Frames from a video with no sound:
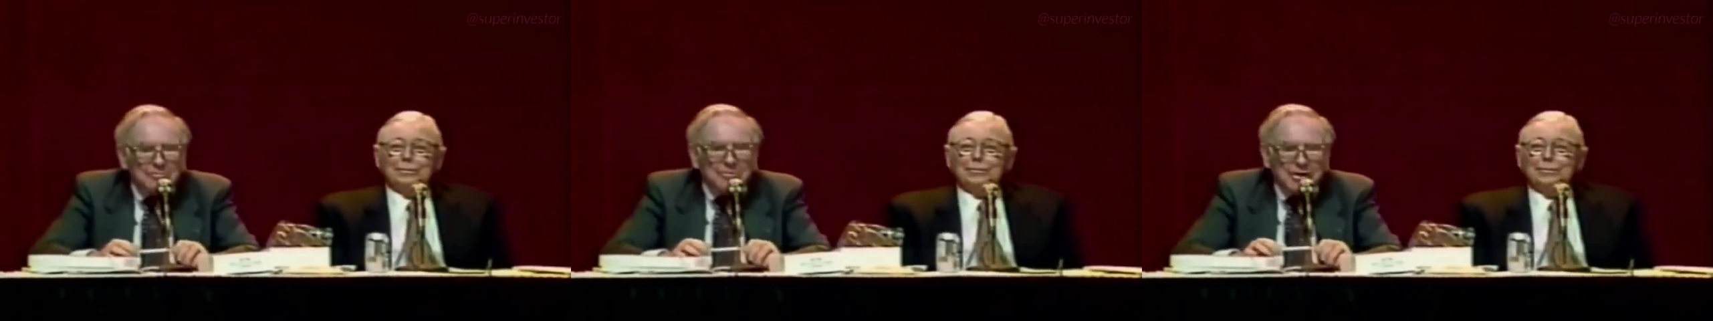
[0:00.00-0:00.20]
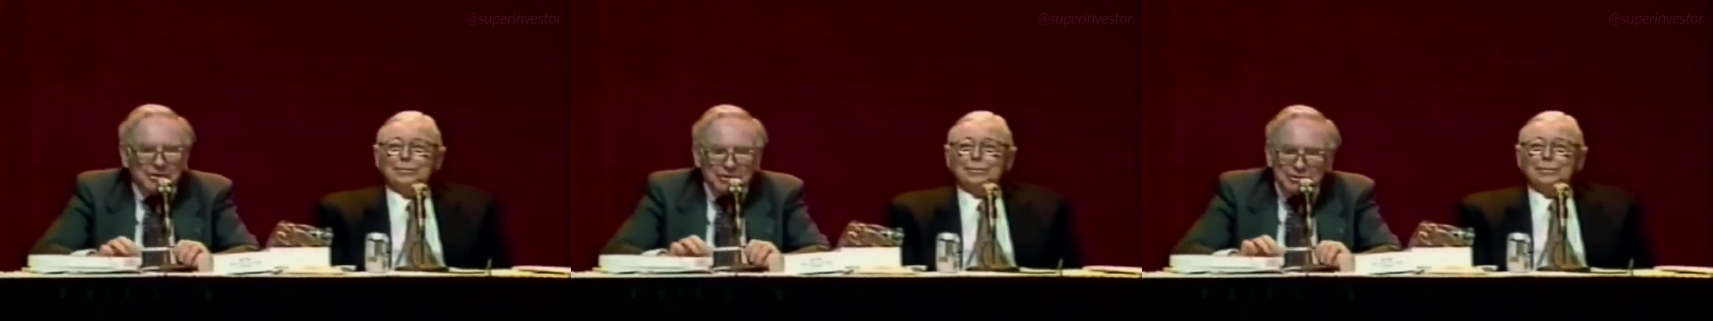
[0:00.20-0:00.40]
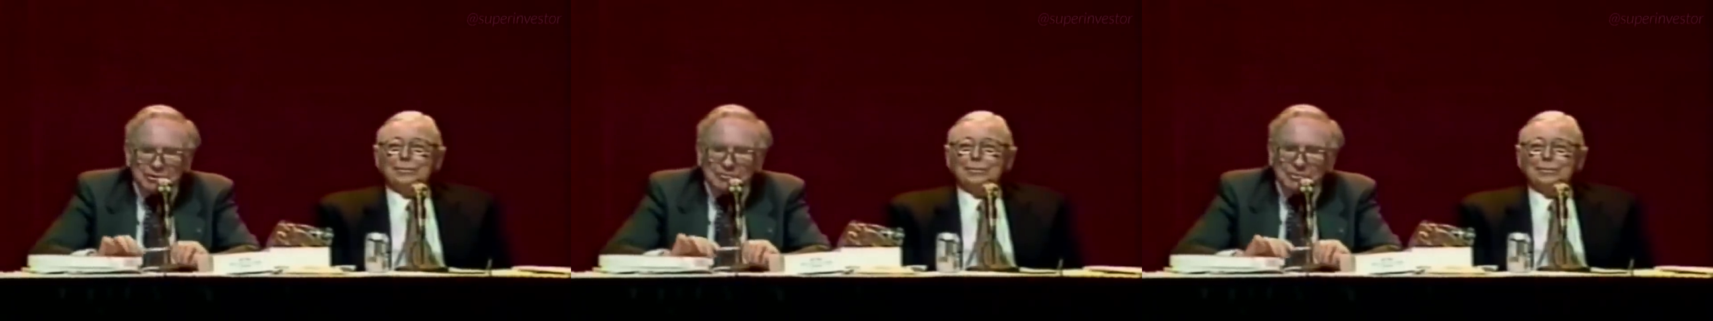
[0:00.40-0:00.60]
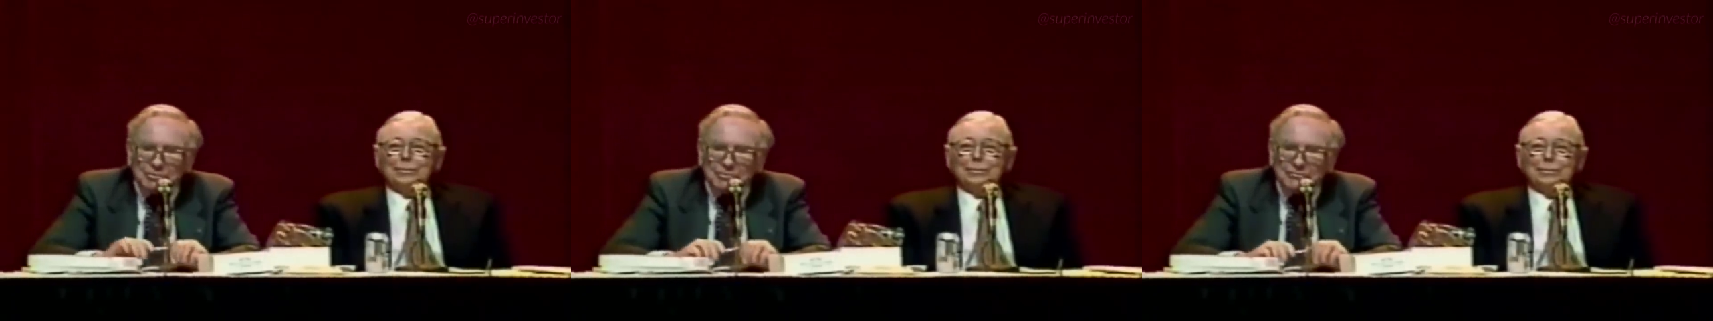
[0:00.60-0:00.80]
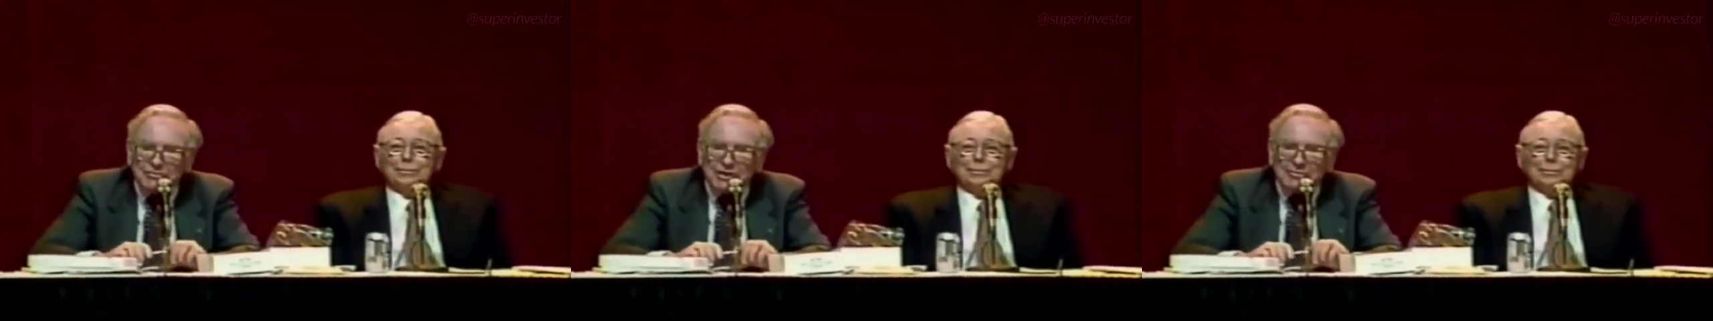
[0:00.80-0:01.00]
Speaker 1: barely support the
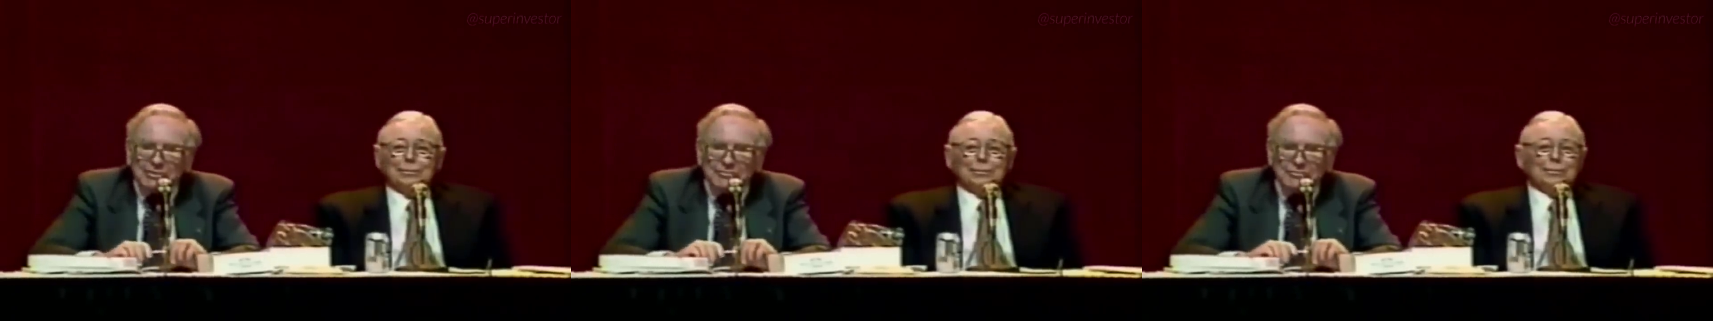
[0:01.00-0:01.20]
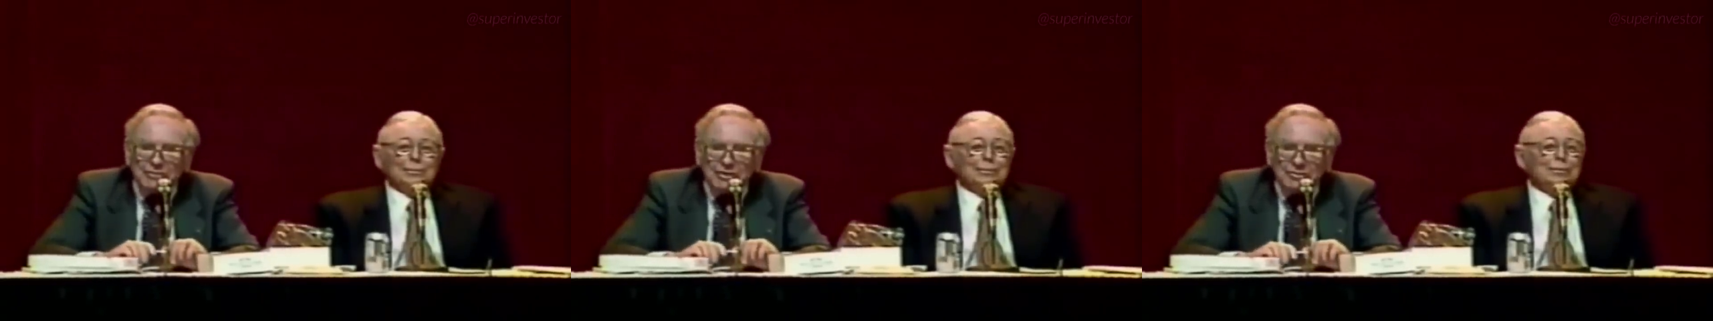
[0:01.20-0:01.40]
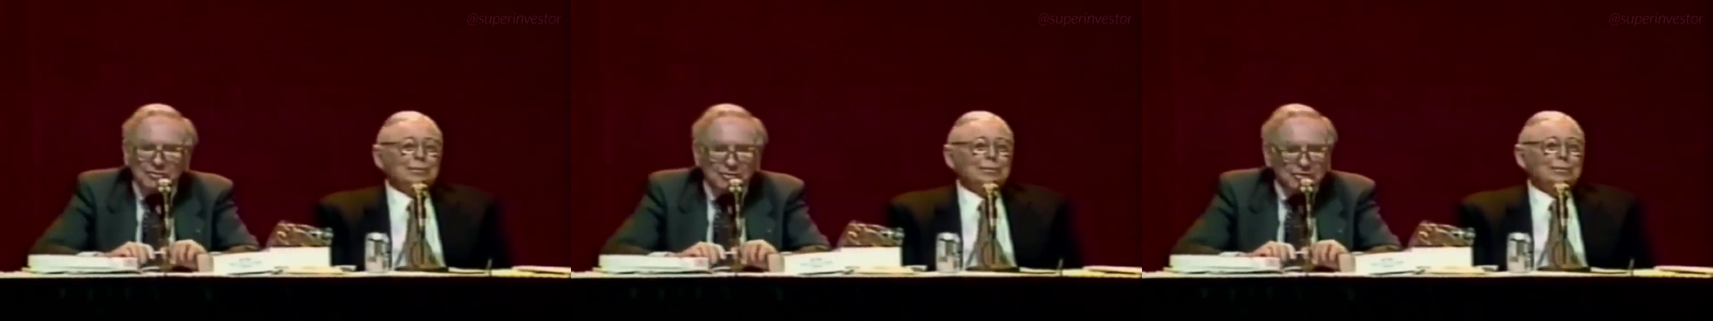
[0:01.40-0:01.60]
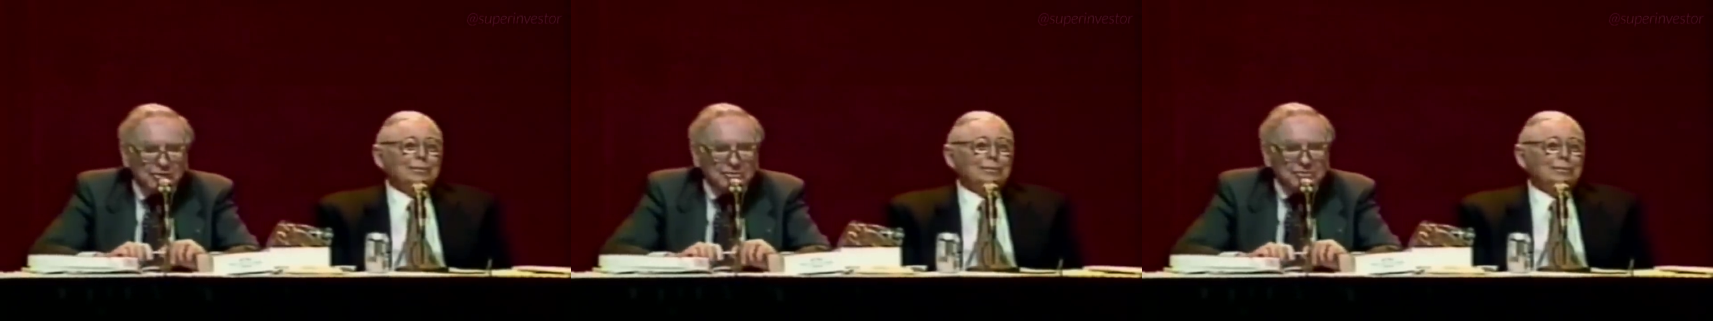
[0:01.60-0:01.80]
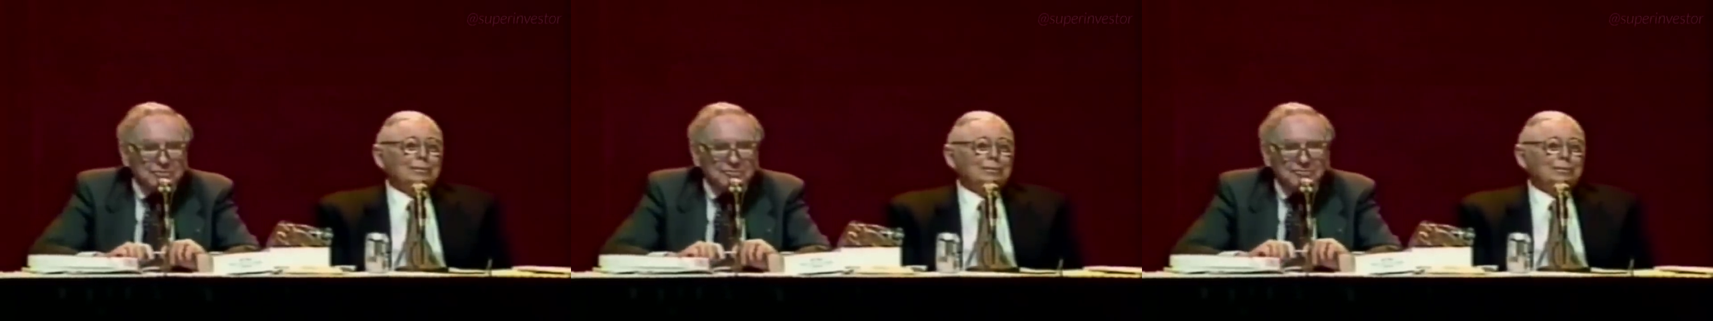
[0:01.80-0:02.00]
family for 100
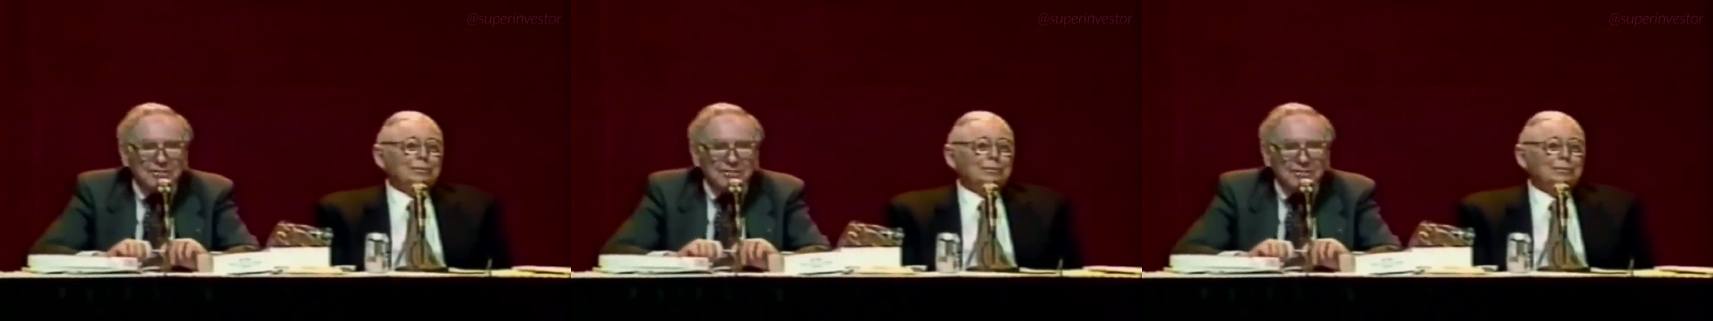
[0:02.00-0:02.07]
years.